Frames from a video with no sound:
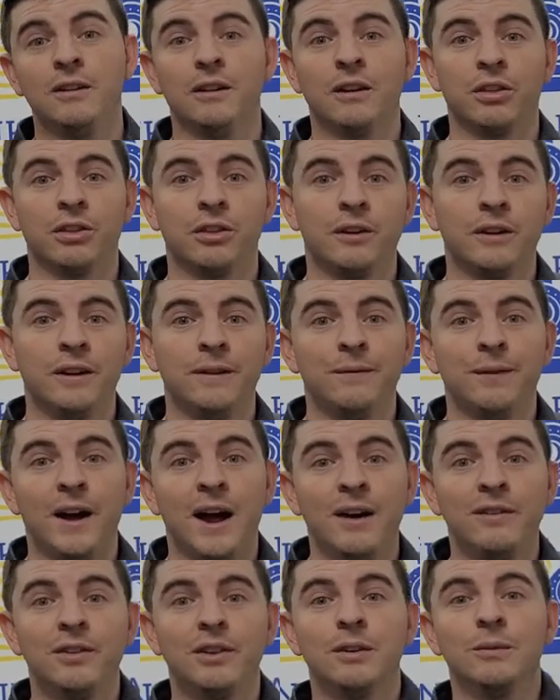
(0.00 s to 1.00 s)
or
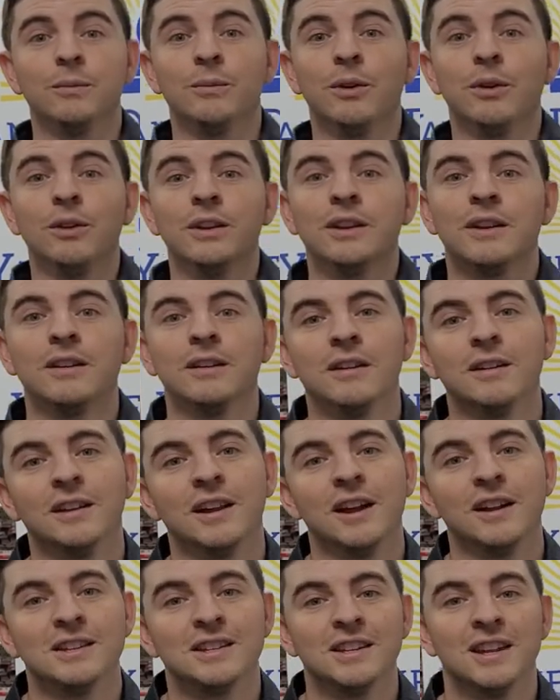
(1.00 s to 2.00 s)
35 of them rolling on your
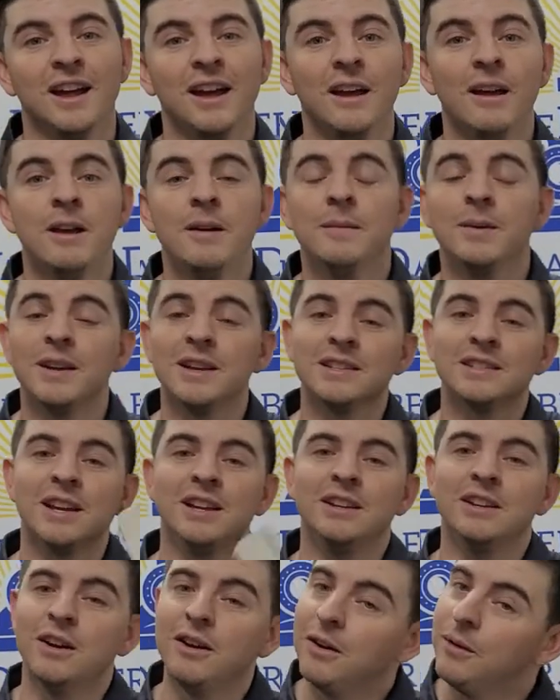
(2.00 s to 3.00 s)
layout today because
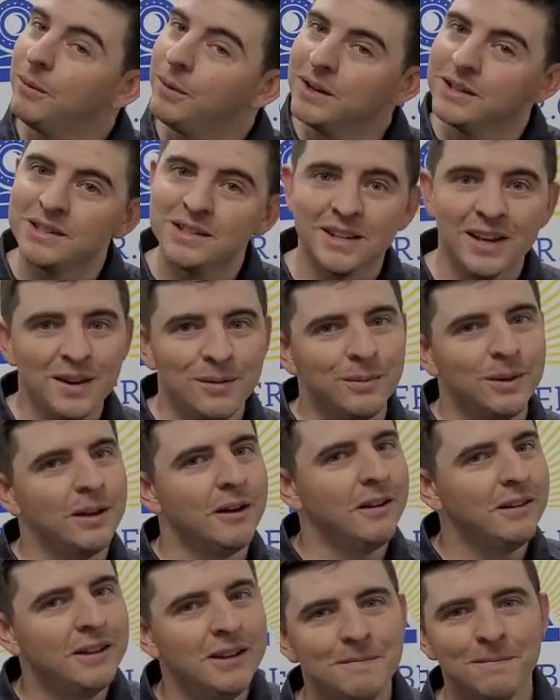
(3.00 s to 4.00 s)
I know, once again, we
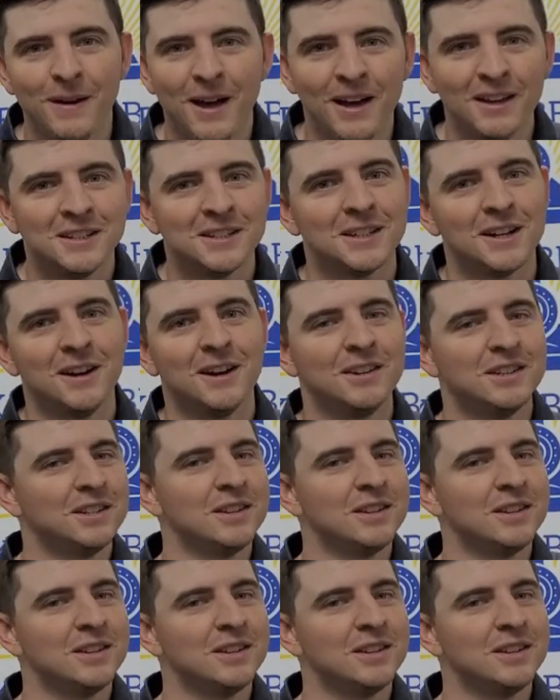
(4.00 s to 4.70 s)
all need boxcars,